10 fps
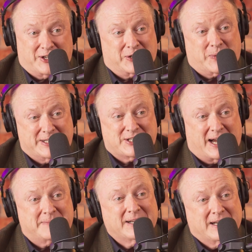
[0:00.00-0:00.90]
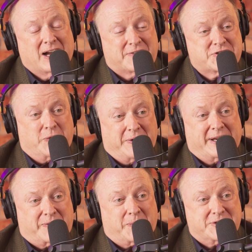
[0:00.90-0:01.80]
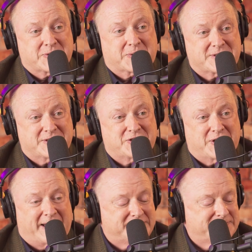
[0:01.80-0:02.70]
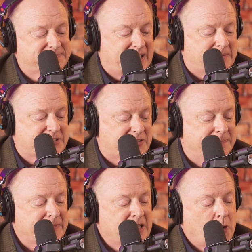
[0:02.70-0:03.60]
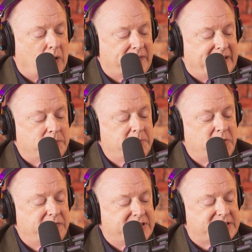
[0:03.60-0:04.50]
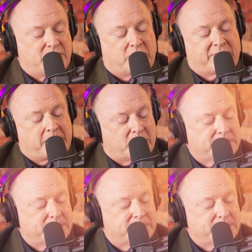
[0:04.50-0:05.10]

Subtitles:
done a great job of stewarding the resources that you have. Absolutely. Well, then we move into November.